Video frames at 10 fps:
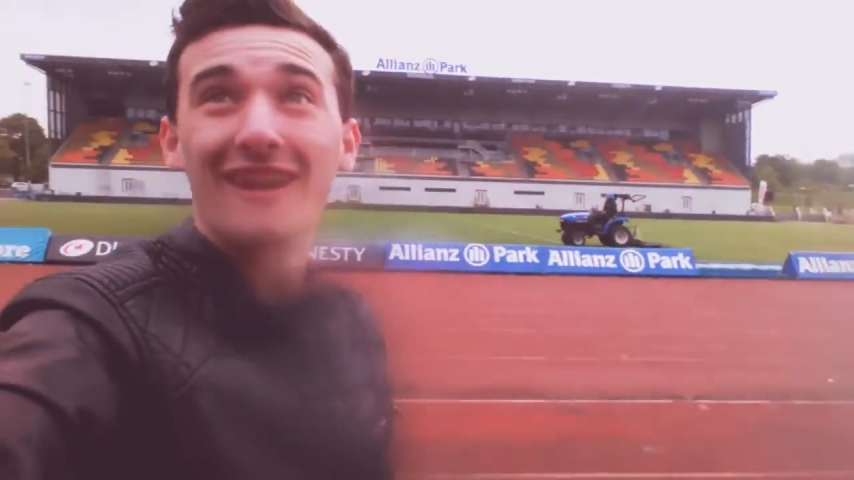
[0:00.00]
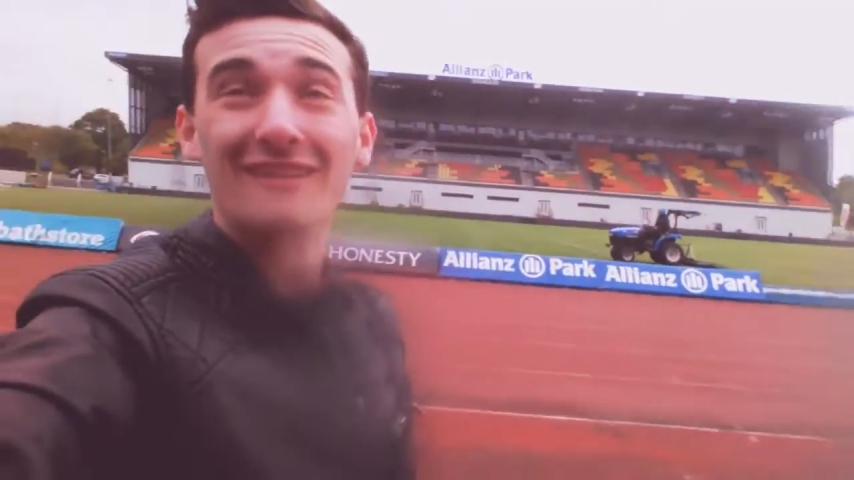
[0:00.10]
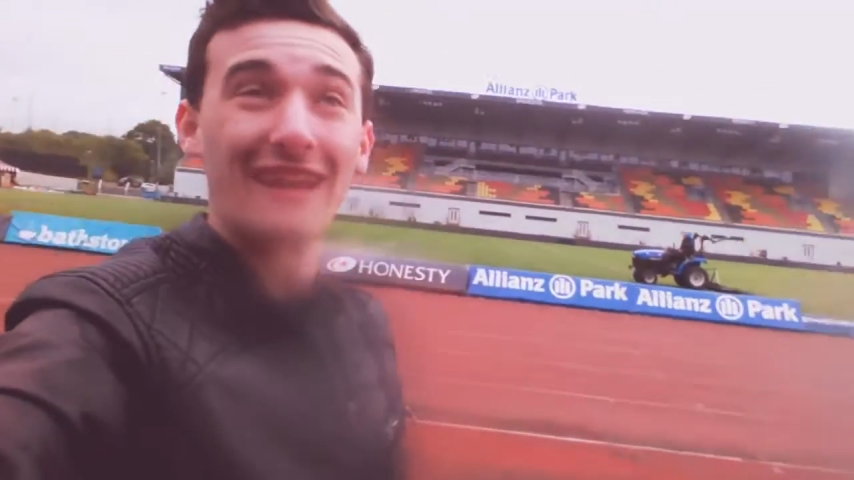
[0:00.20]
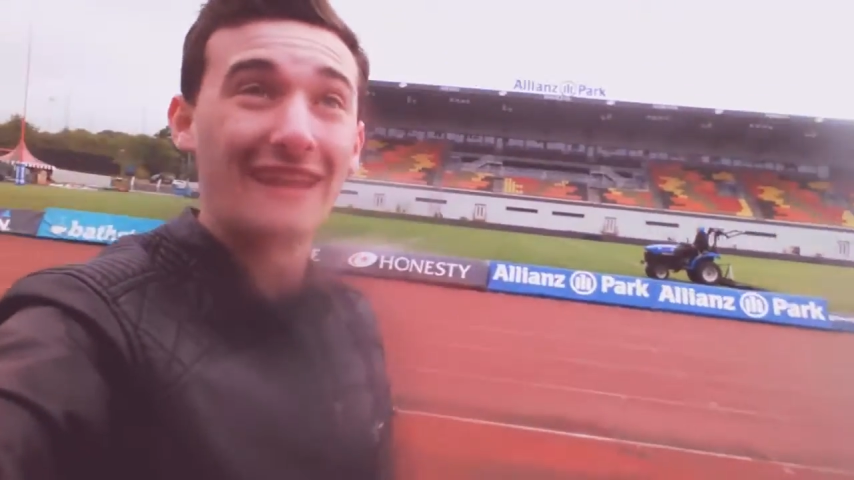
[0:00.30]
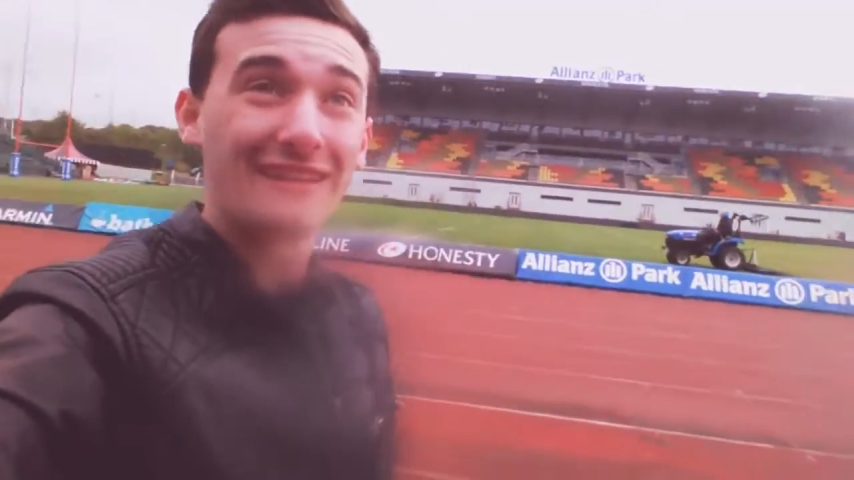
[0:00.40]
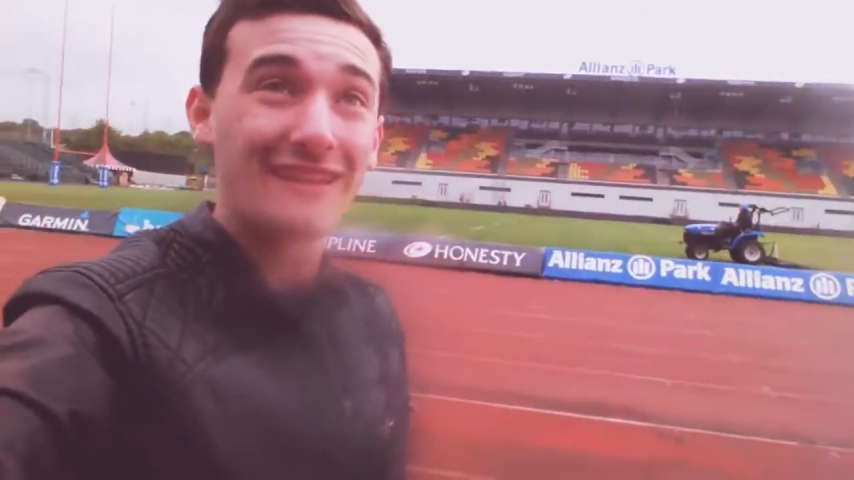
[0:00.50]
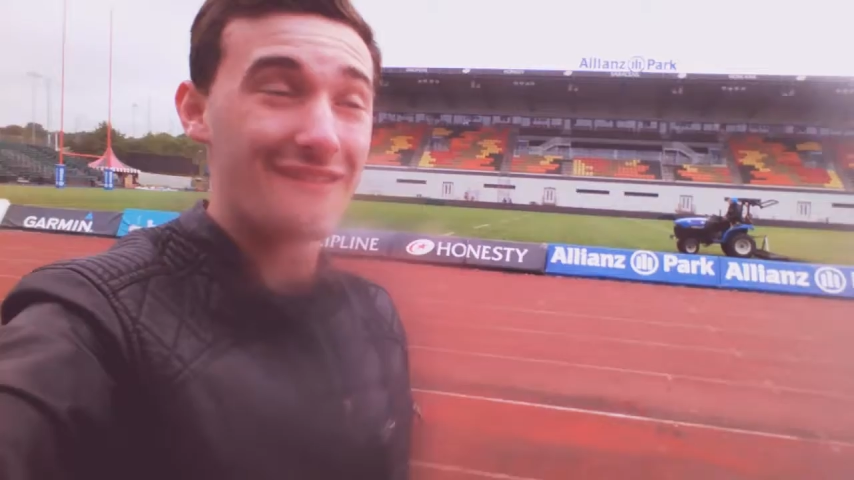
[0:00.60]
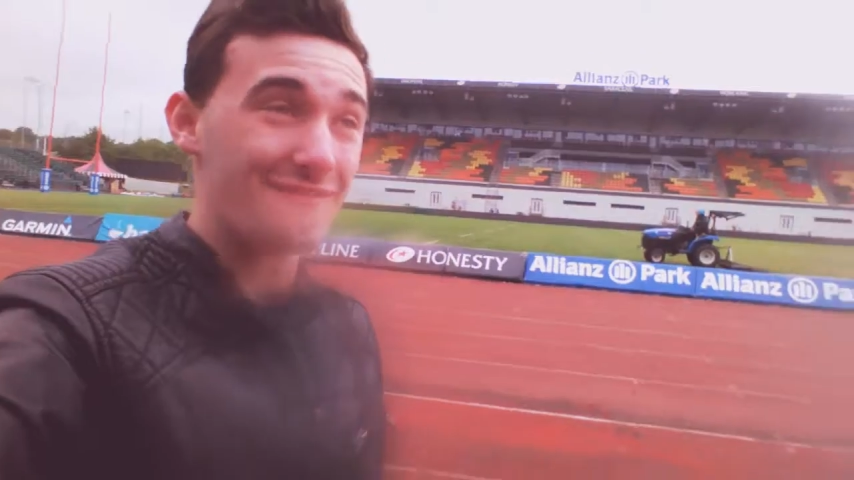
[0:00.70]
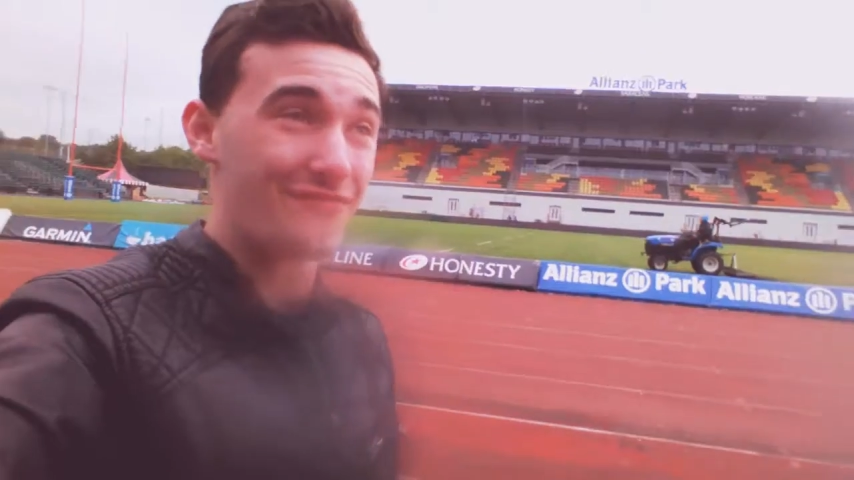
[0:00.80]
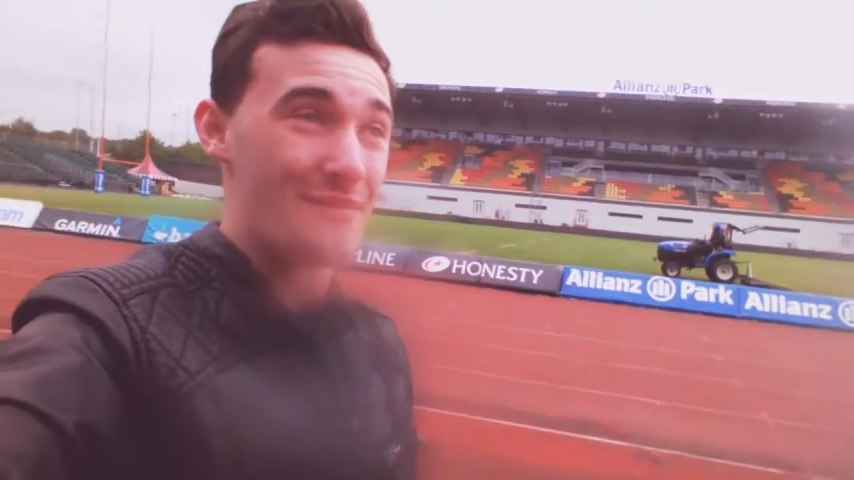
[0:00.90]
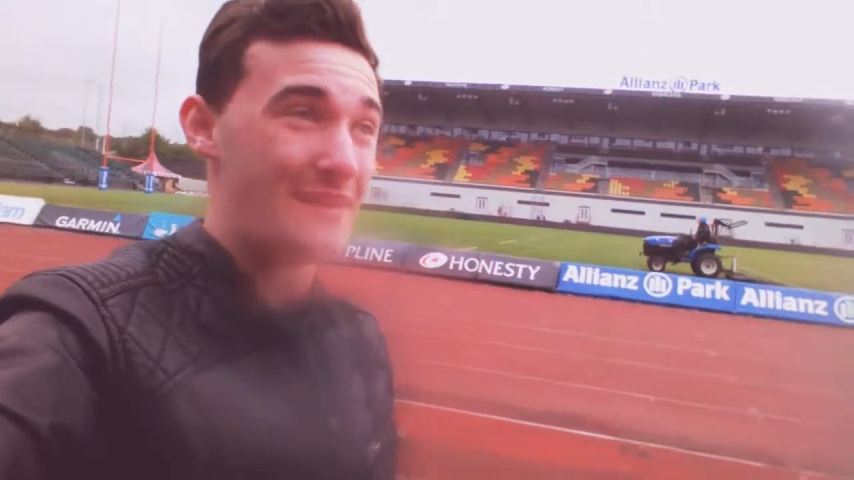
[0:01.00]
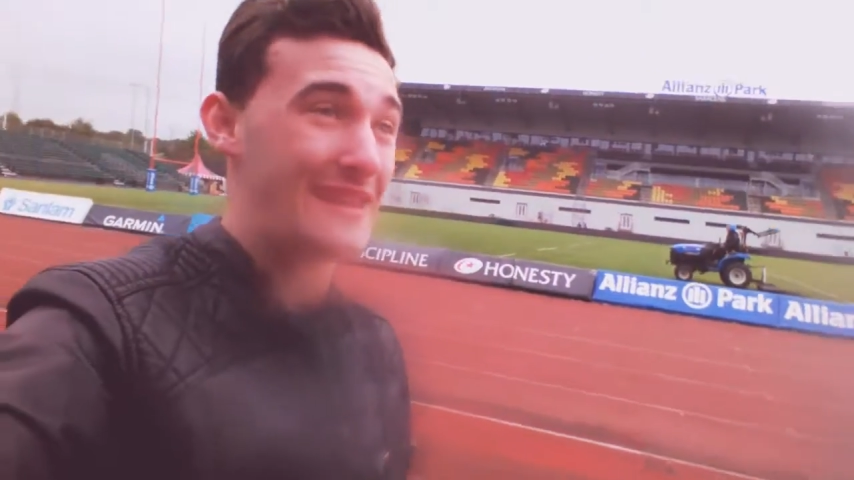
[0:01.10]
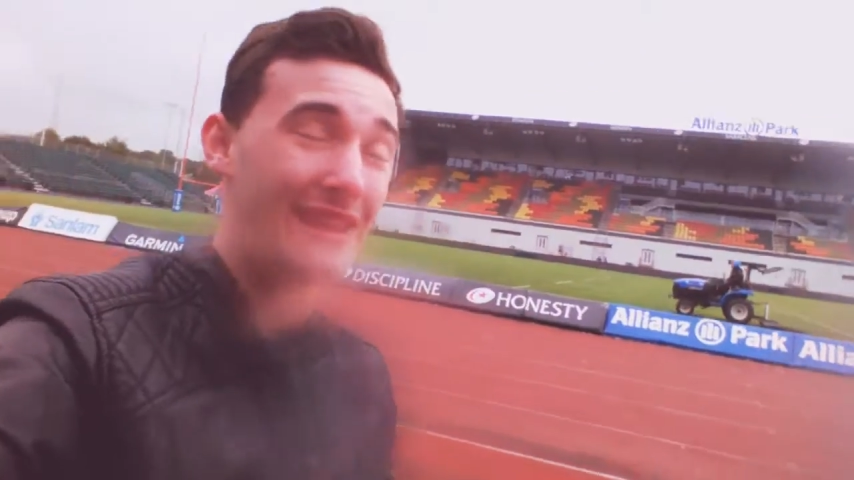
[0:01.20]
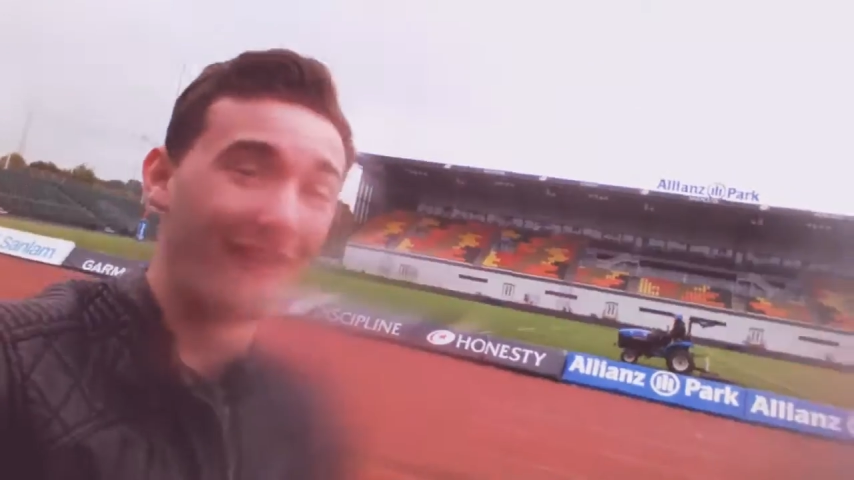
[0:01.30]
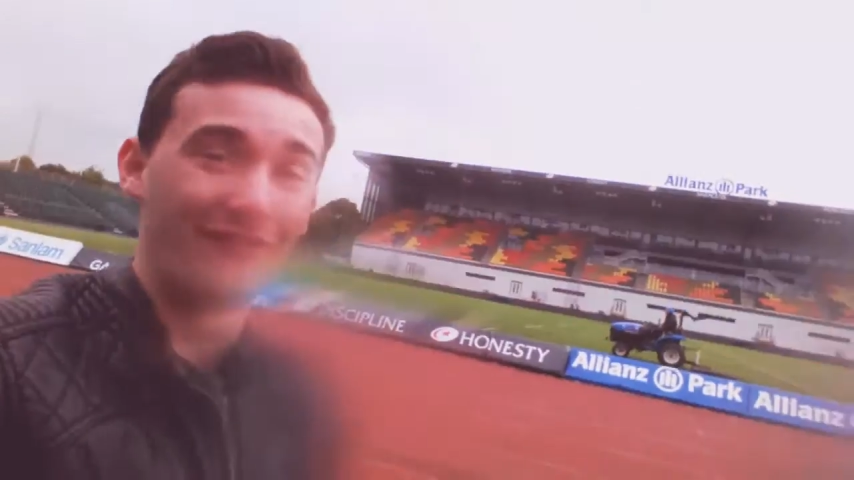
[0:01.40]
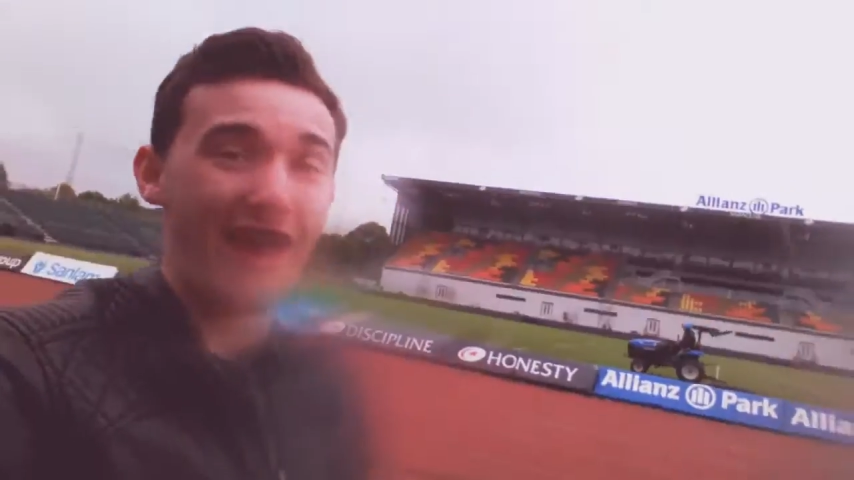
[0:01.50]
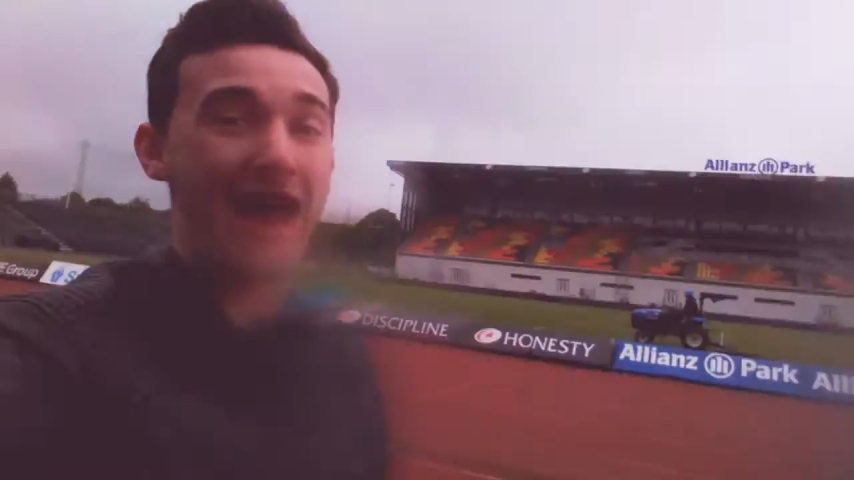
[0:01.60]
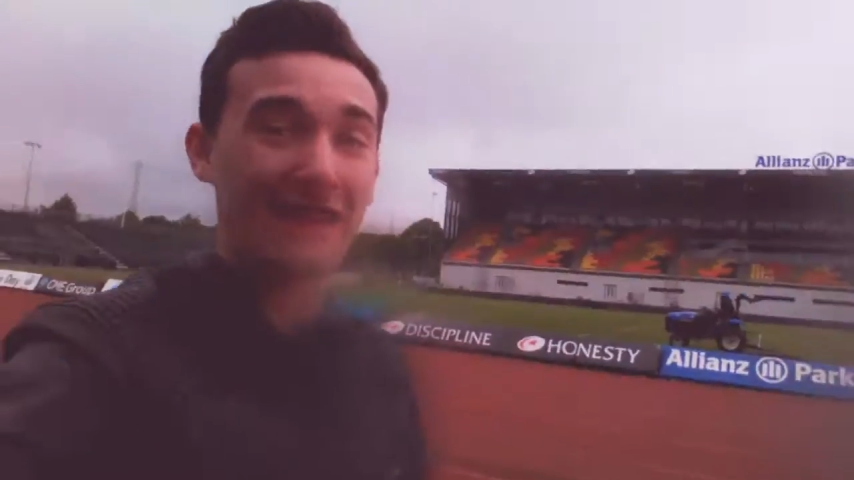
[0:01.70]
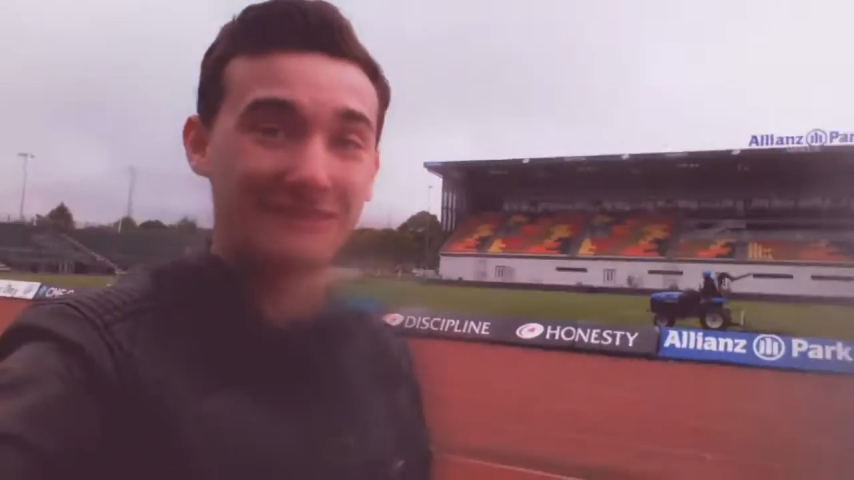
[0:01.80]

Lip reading: Like, the meaning of that